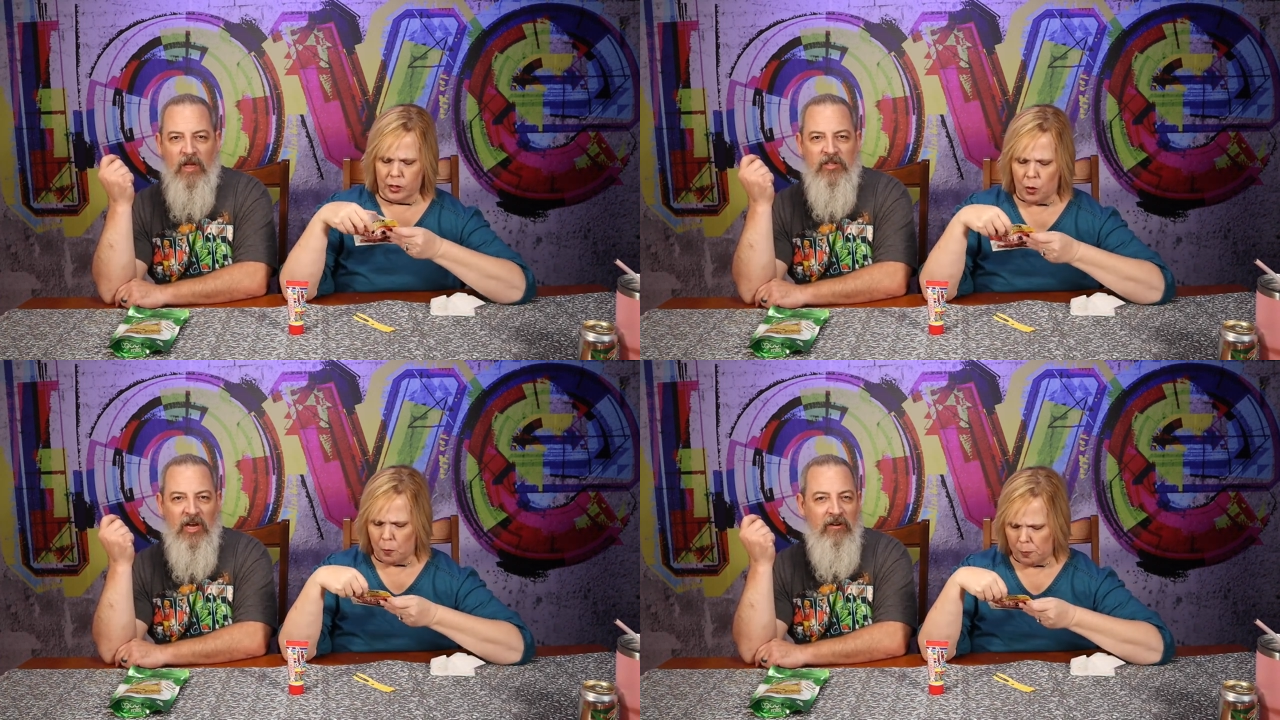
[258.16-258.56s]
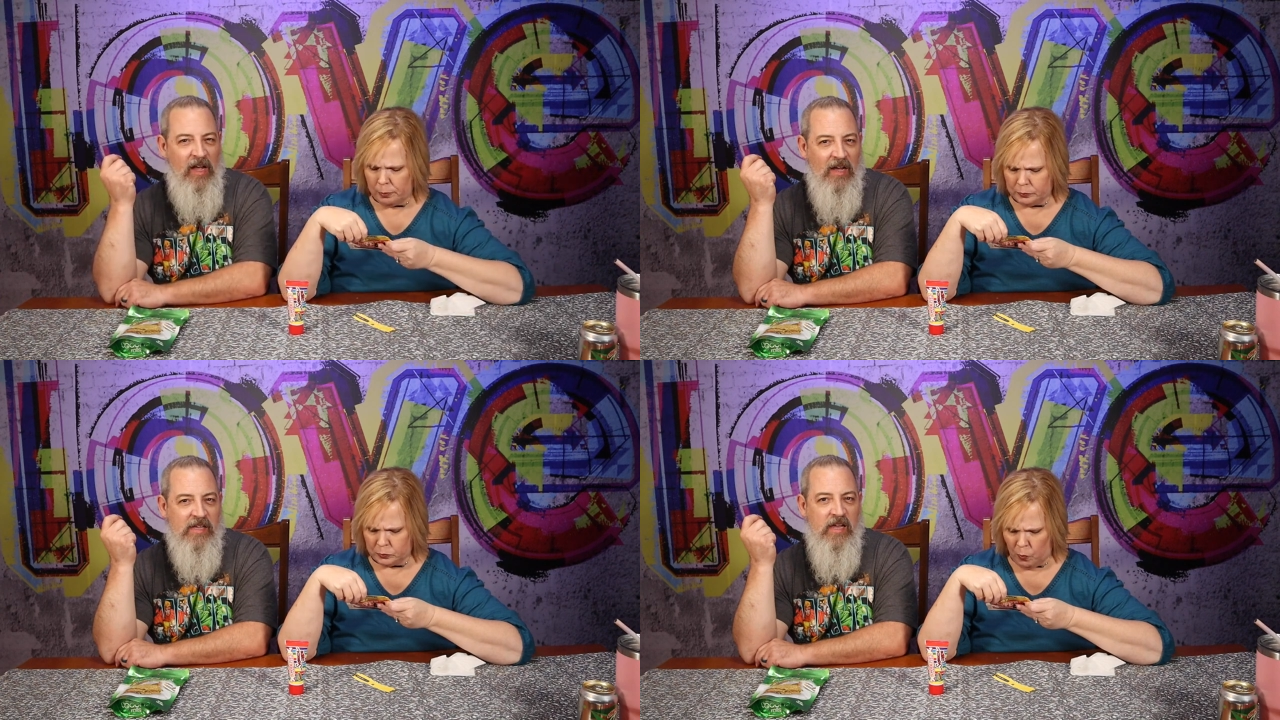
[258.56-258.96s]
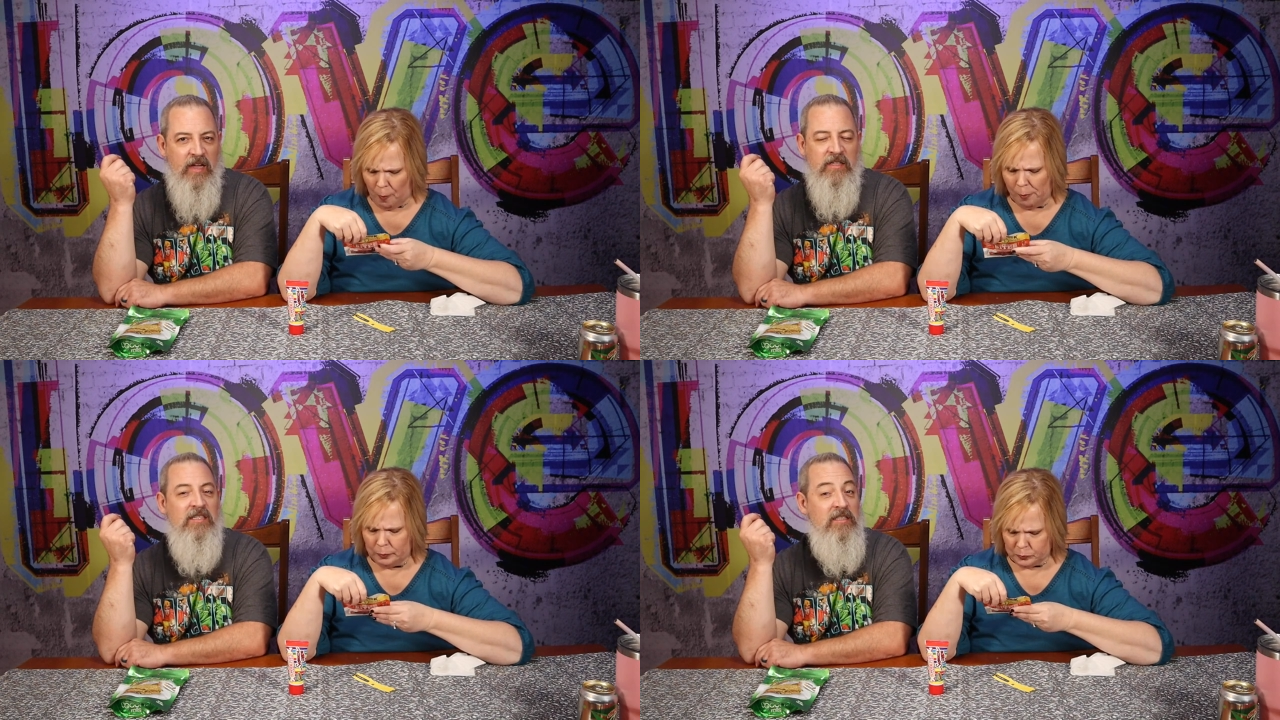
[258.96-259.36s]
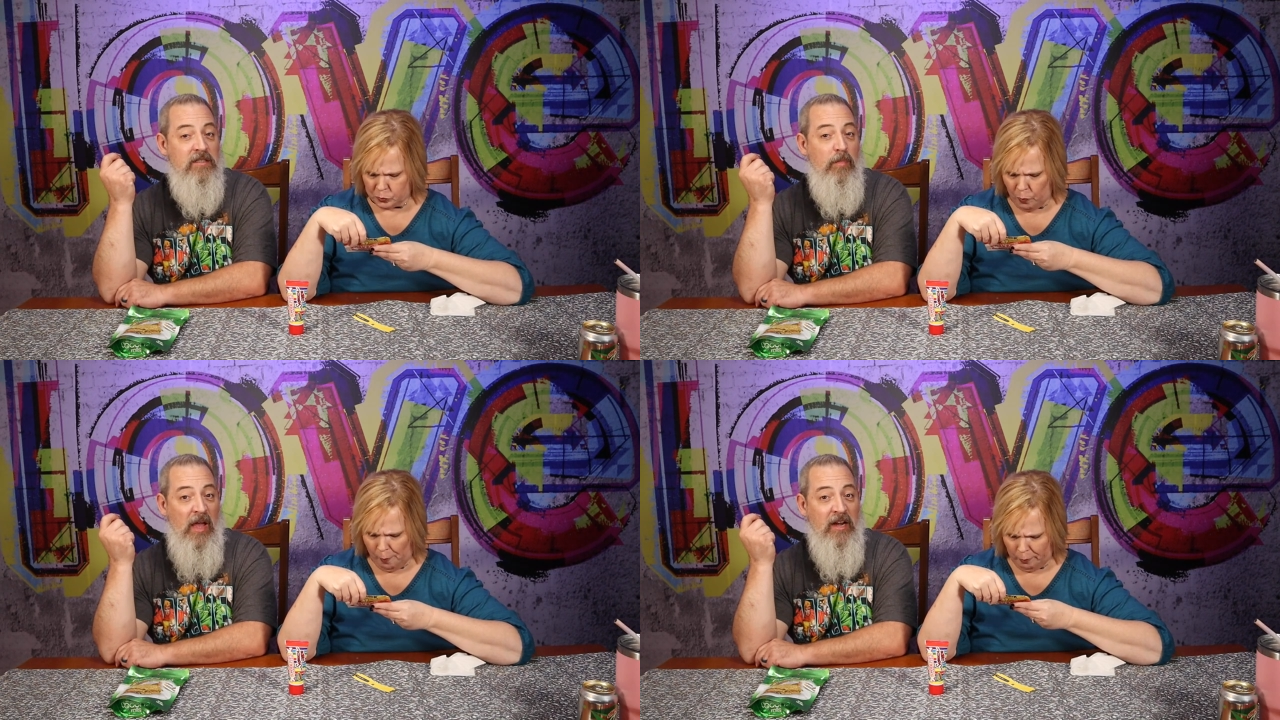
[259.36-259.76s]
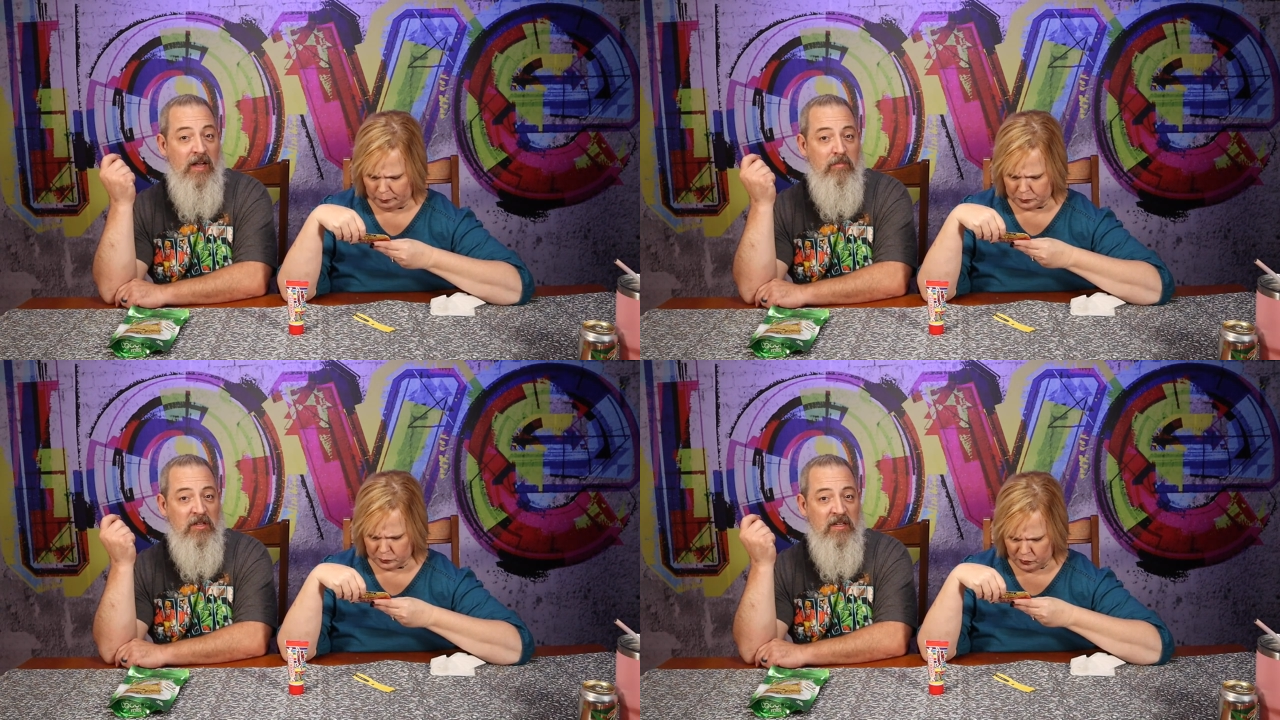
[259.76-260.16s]
Speaker 1: teriyaki. I can taste the
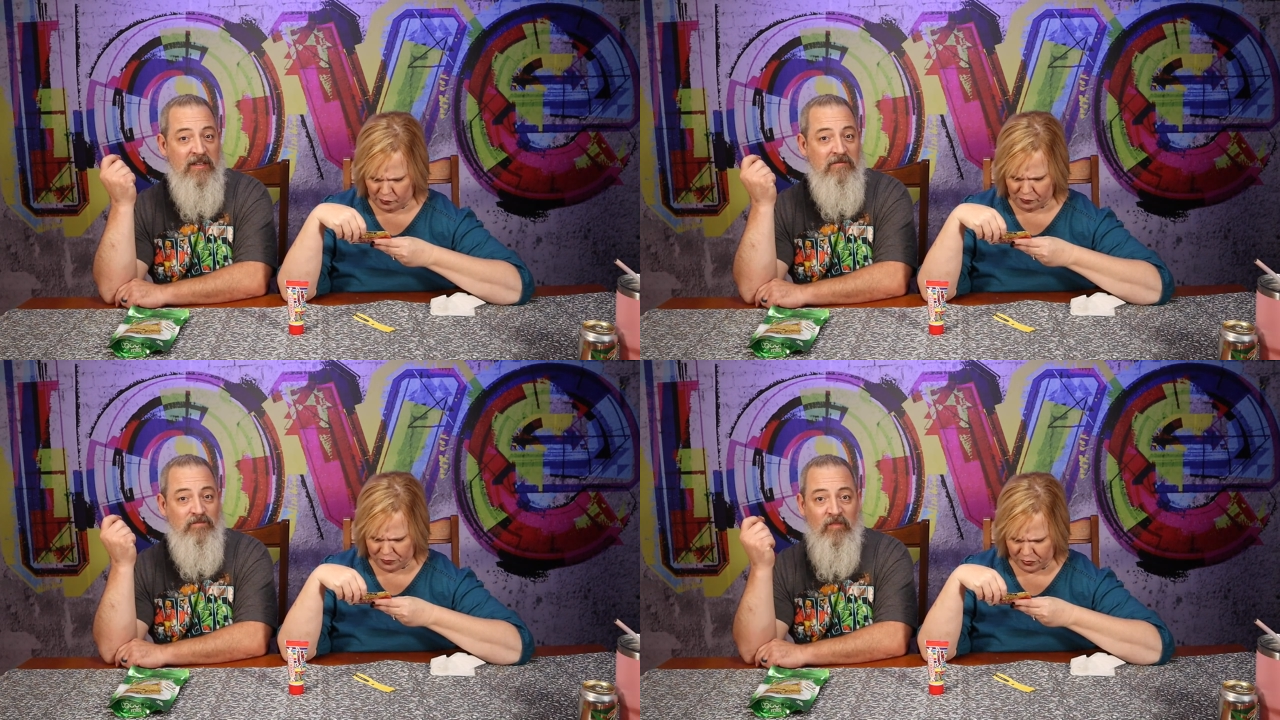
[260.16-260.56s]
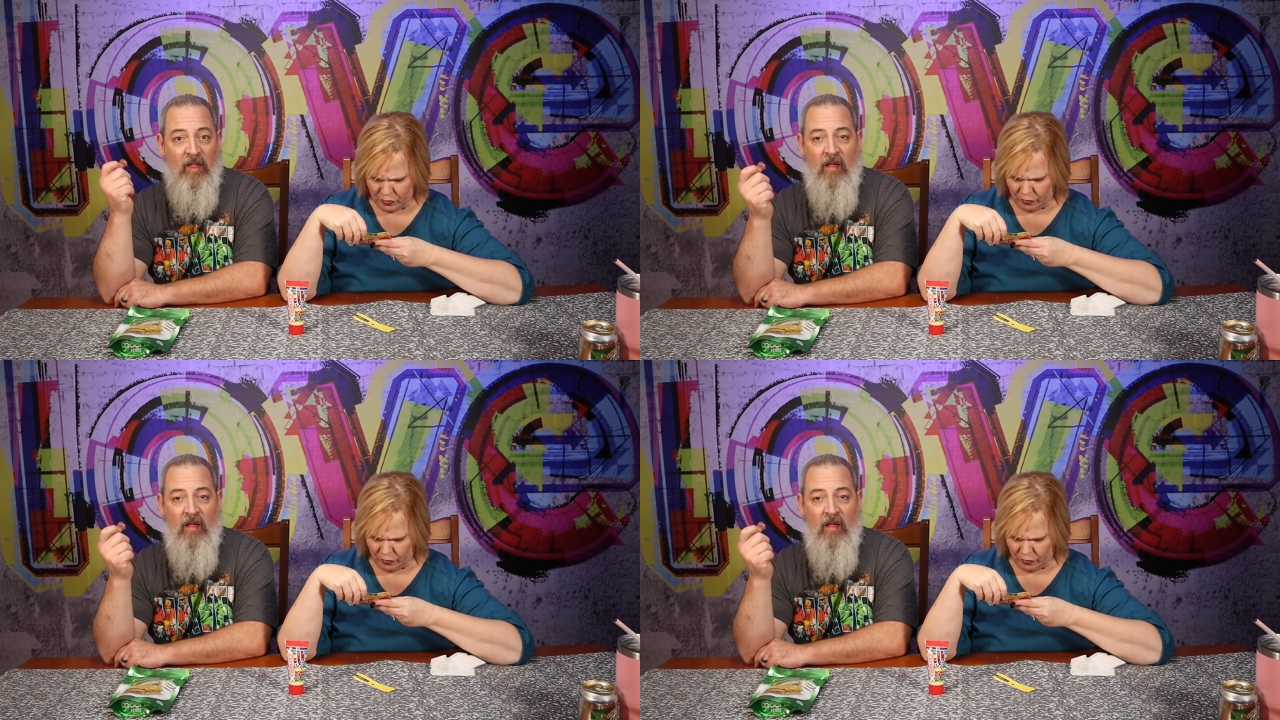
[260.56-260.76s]
pineapple mm -hmm. on it. Mm-hmm.